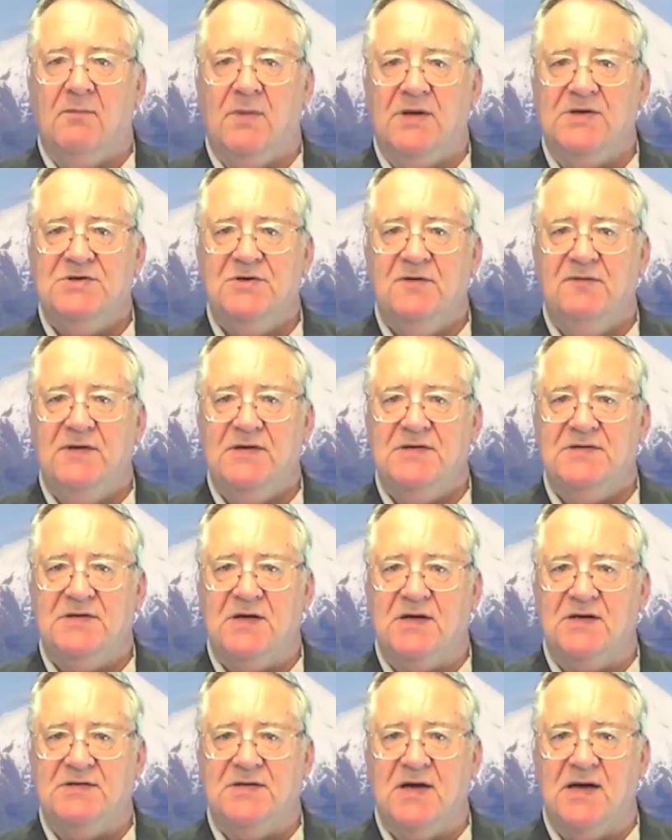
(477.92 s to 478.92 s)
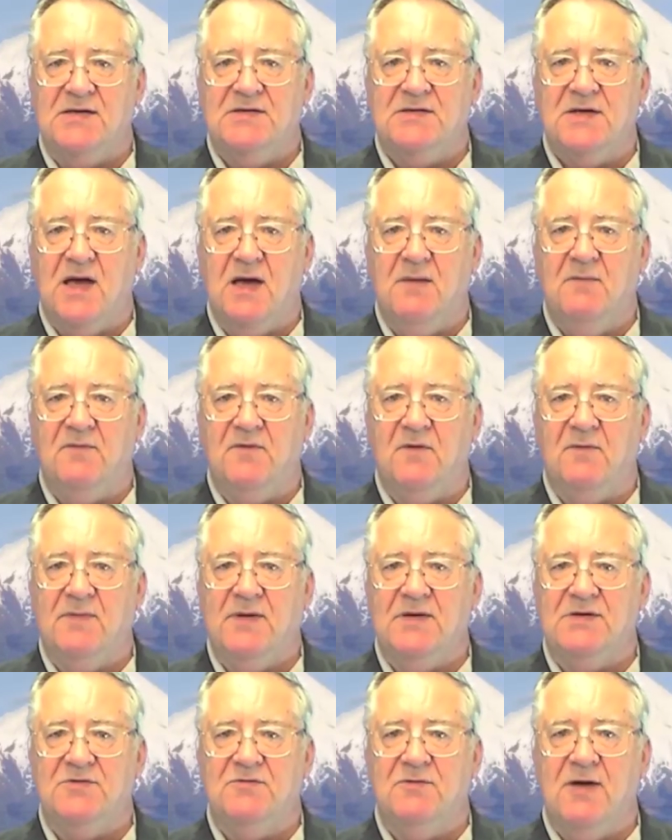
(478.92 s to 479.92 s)
Much of his success came
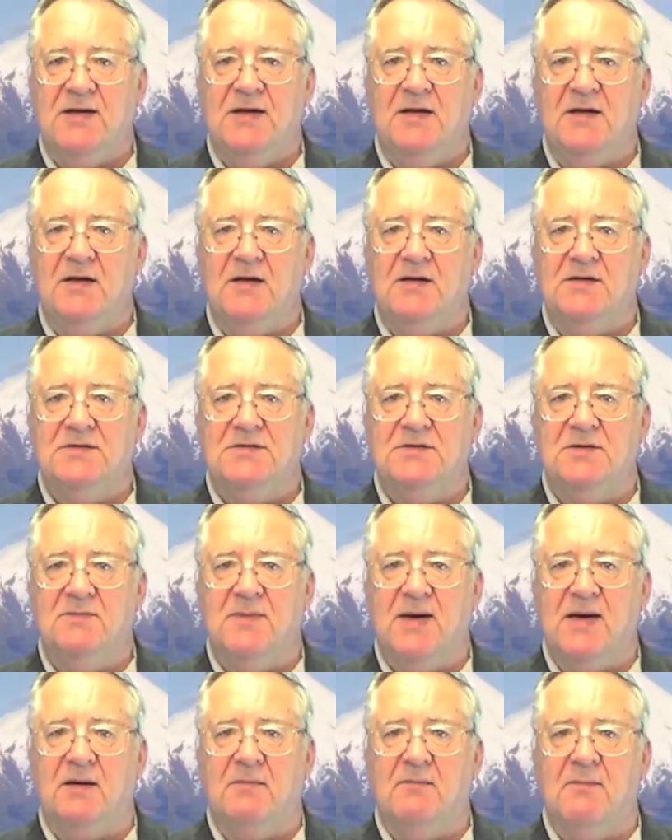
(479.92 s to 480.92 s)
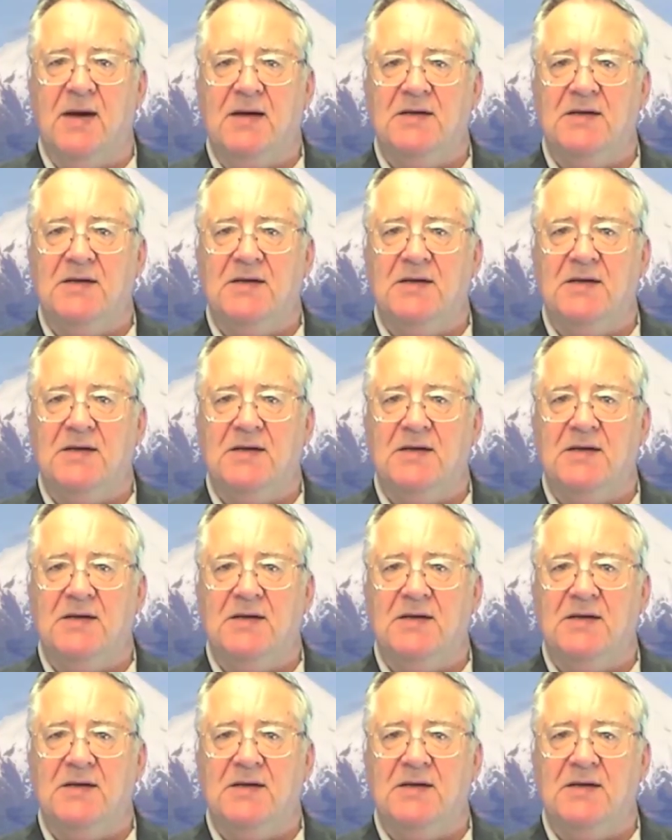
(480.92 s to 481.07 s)
from his readiness to make